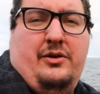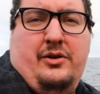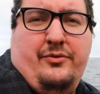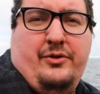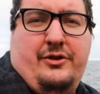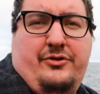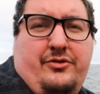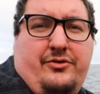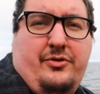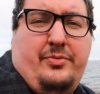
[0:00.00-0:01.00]
Other
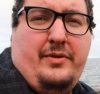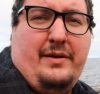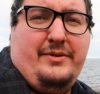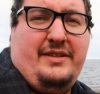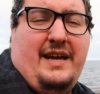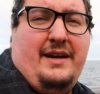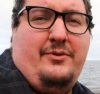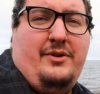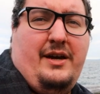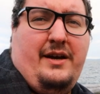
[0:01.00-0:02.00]
industries grew up around the
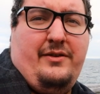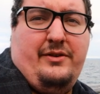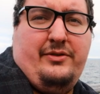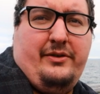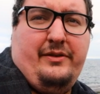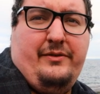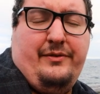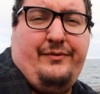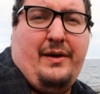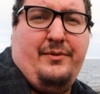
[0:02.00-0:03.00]
town. It
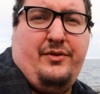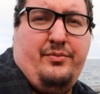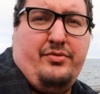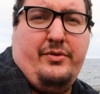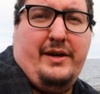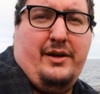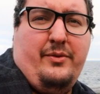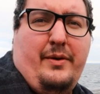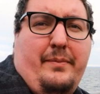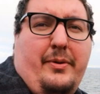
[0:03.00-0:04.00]
was famous for brewing at
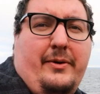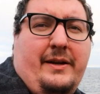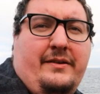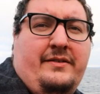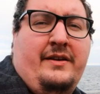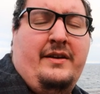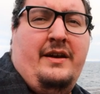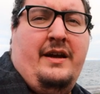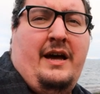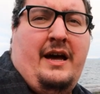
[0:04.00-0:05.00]
one point,
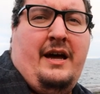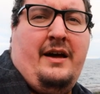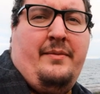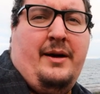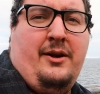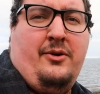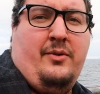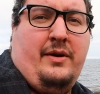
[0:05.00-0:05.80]
along